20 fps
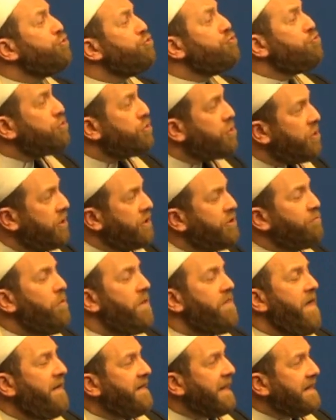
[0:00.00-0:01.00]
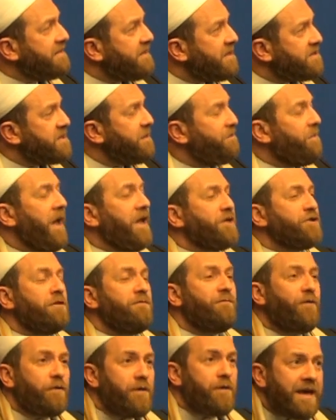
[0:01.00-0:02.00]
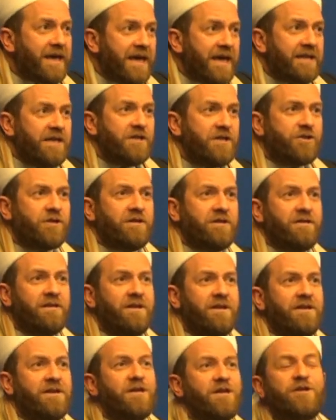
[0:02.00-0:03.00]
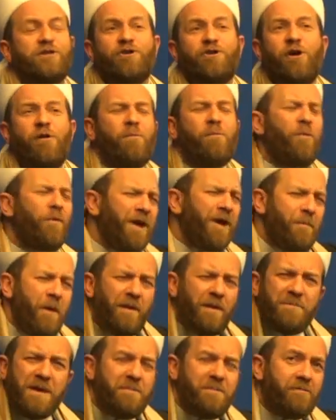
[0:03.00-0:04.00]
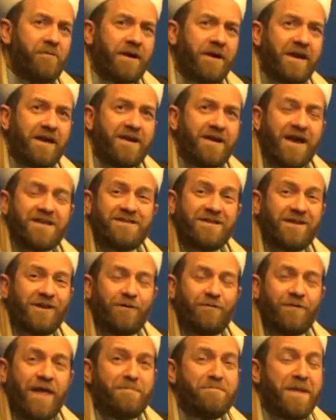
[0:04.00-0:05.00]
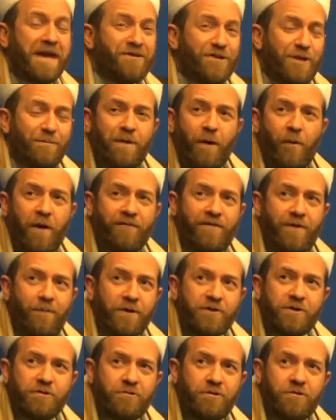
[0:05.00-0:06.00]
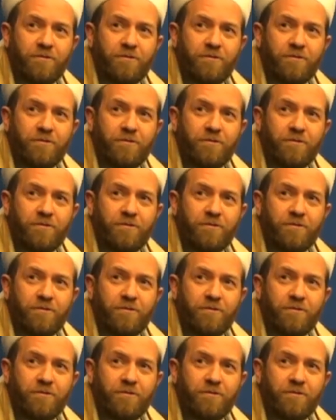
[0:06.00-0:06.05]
Do good without anticipation for recognition. Don't worry about people recognizing you. That may chip away from what